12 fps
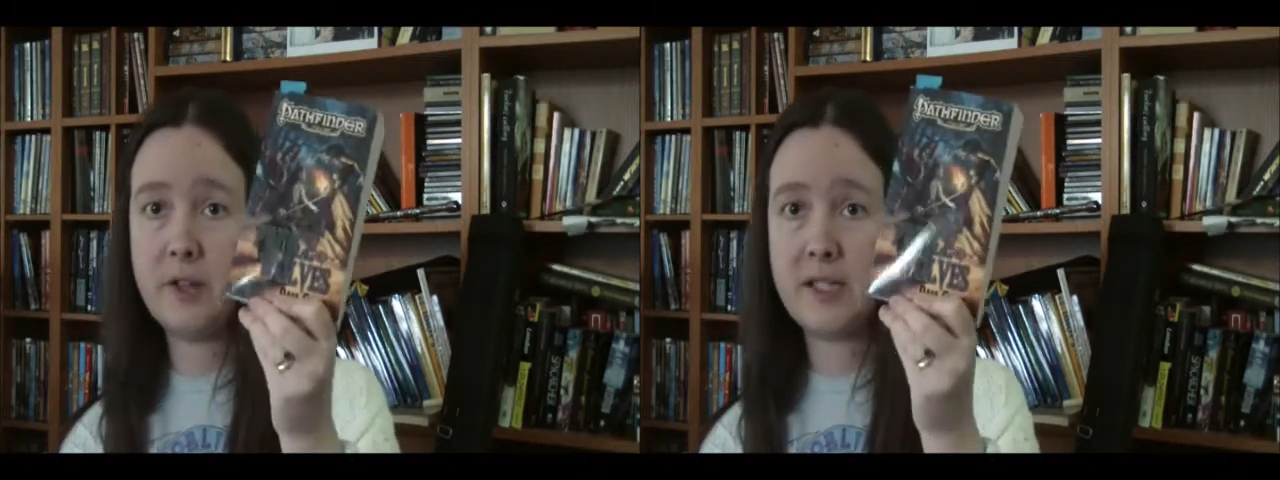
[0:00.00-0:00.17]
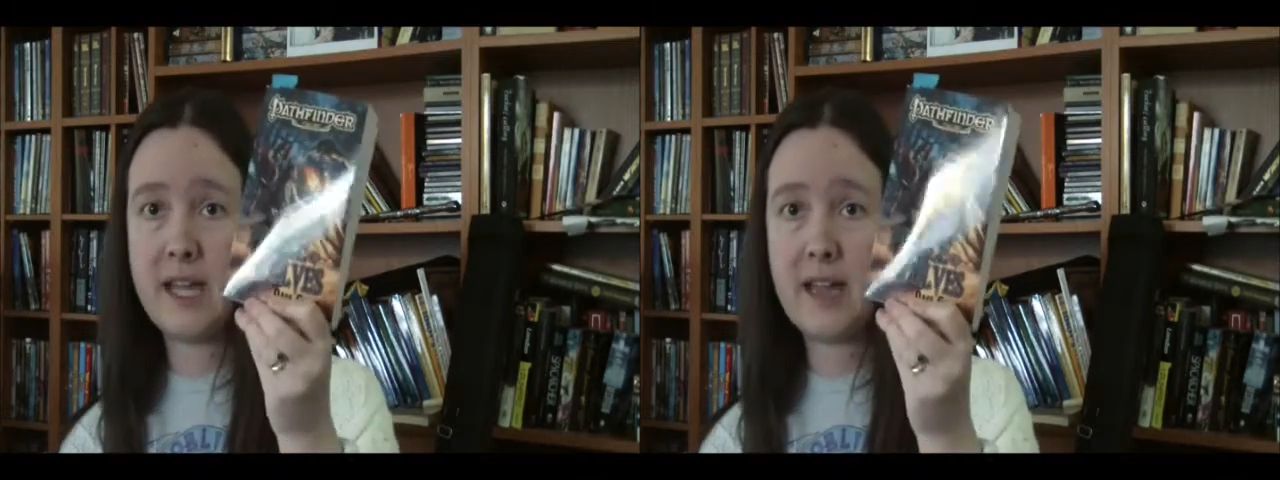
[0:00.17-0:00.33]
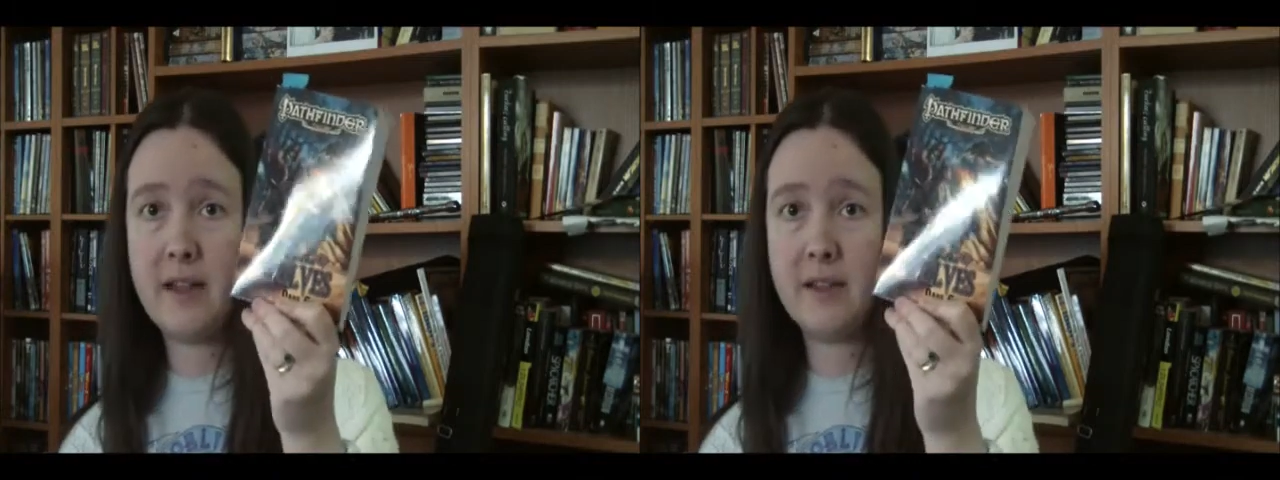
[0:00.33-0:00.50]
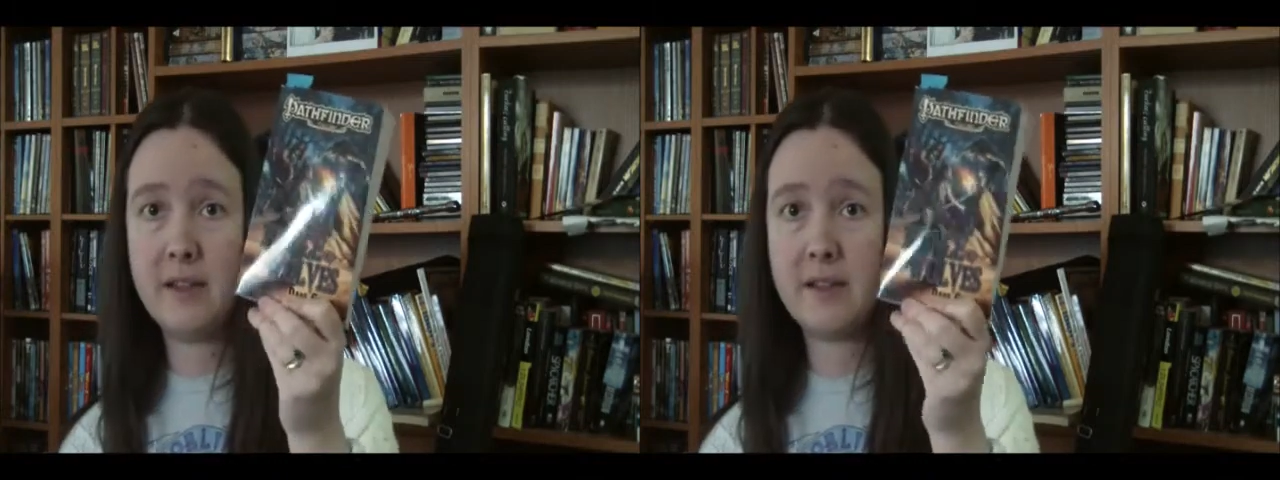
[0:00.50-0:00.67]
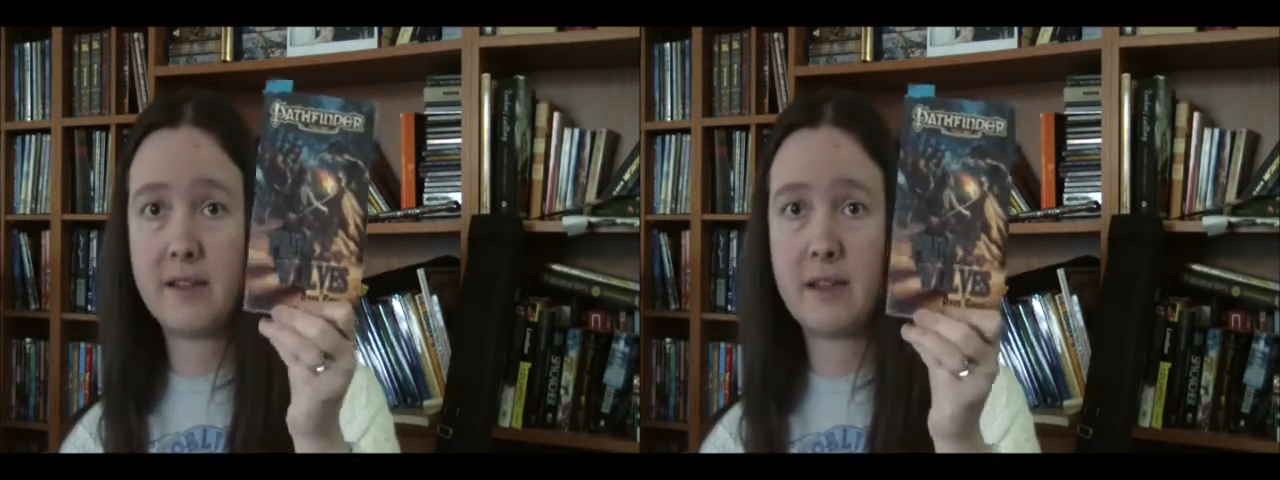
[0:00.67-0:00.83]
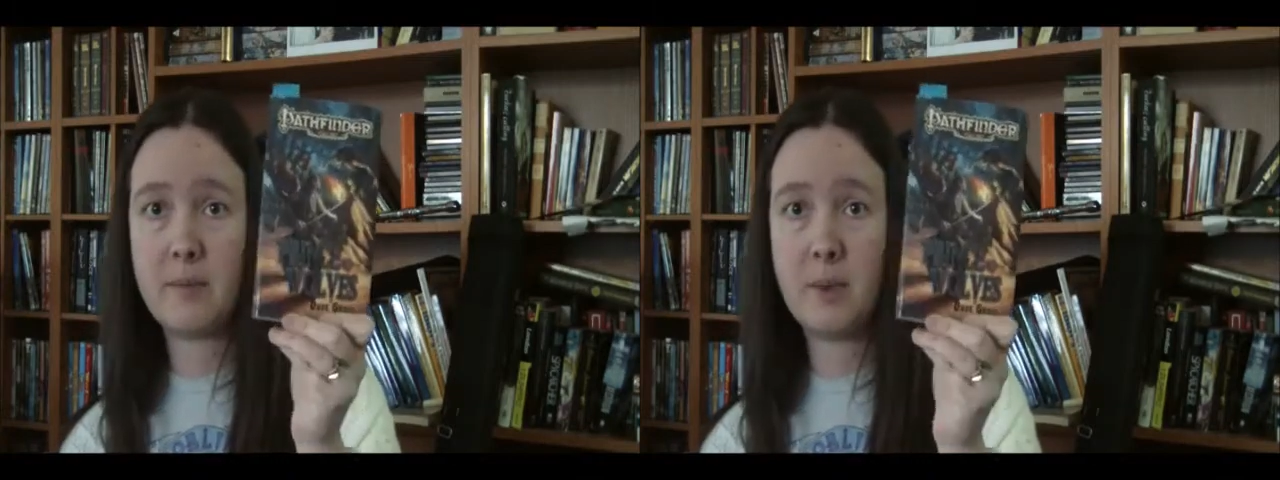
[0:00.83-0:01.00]

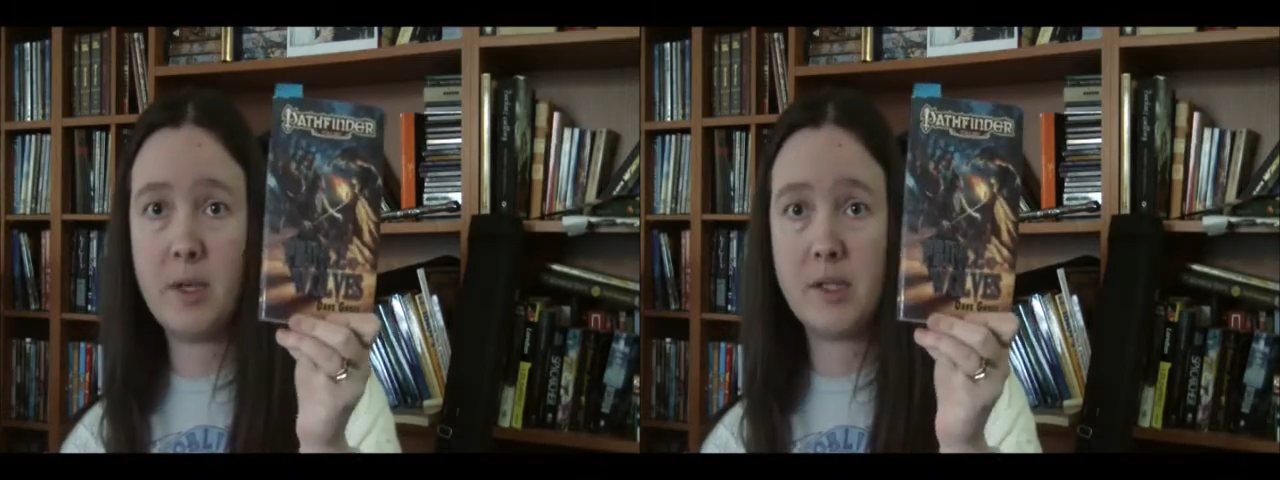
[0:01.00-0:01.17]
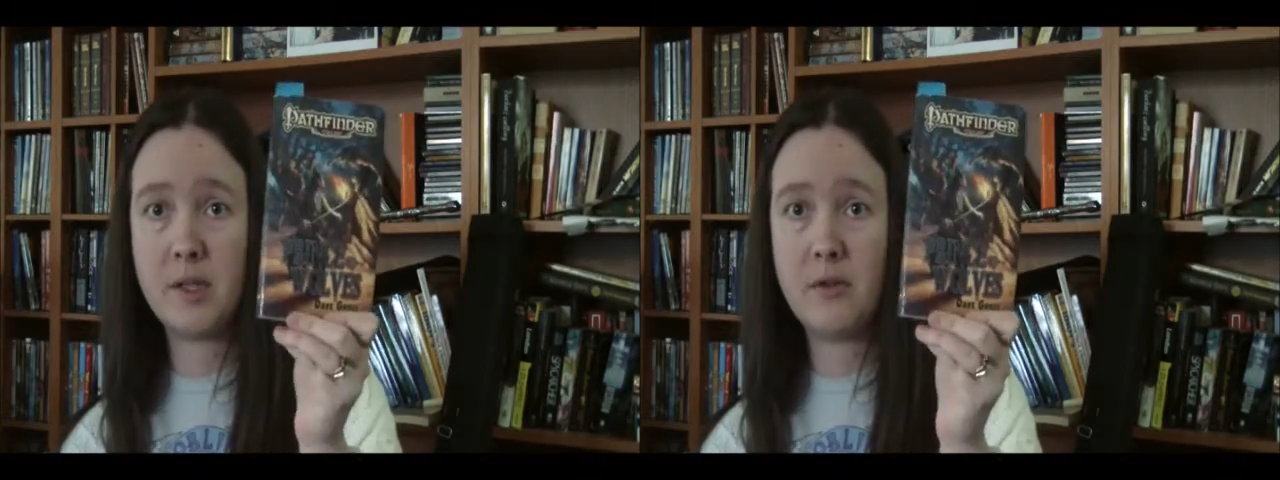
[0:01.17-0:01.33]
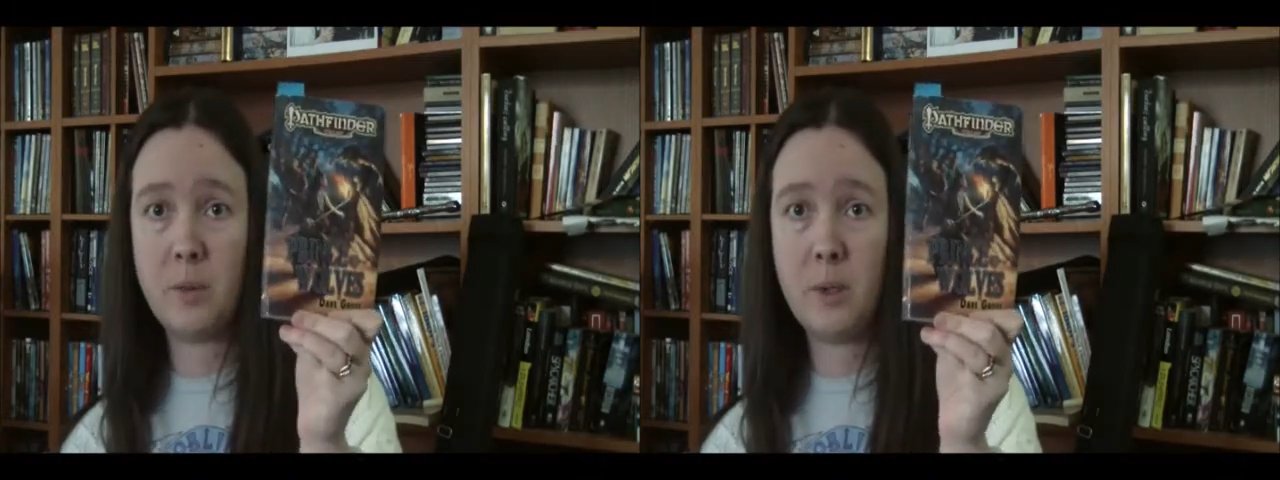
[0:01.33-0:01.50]
Tales, Prince of